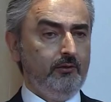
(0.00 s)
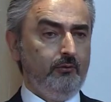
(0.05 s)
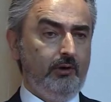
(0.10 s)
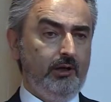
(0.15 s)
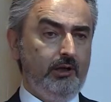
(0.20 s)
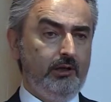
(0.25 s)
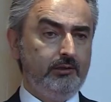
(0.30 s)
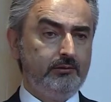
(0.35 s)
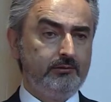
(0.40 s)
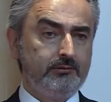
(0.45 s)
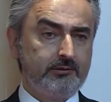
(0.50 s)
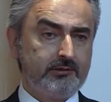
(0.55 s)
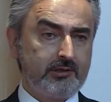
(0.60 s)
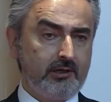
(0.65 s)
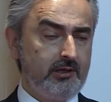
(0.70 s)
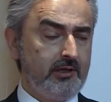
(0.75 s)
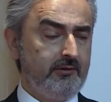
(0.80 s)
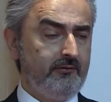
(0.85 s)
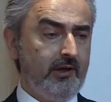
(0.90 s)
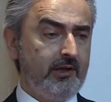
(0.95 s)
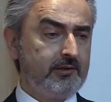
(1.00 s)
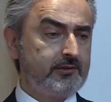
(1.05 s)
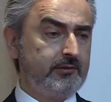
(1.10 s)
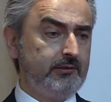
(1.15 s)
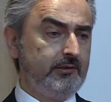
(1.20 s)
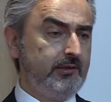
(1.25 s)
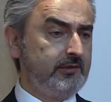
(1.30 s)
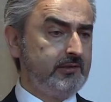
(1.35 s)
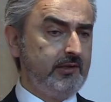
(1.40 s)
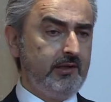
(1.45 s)
Well,
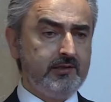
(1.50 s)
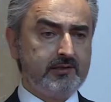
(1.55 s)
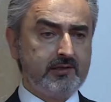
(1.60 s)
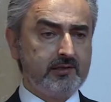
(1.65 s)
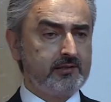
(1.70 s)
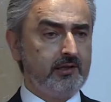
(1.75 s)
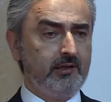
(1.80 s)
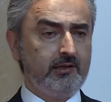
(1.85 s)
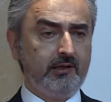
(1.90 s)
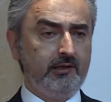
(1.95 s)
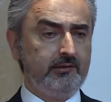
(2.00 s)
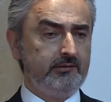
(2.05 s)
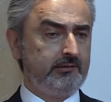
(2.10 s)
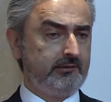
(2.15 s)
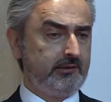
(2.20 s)
cardiovascular disease is going to